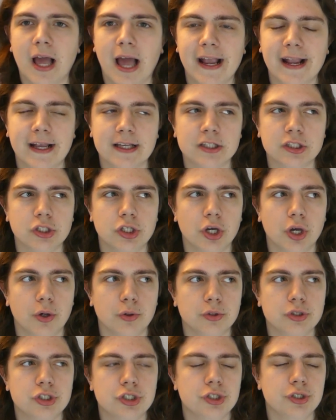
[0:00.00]
I guess,
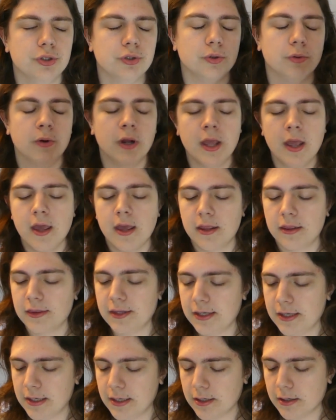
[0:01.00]
go to
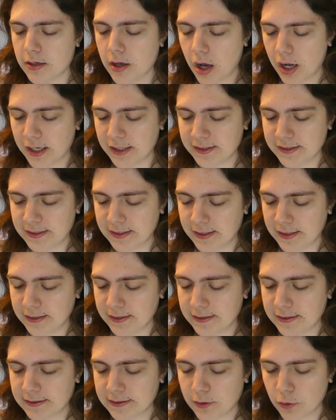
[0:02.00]
the
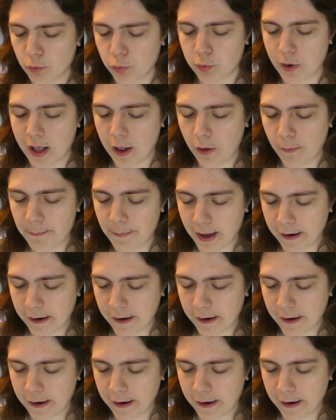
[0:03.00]
goddess's realm.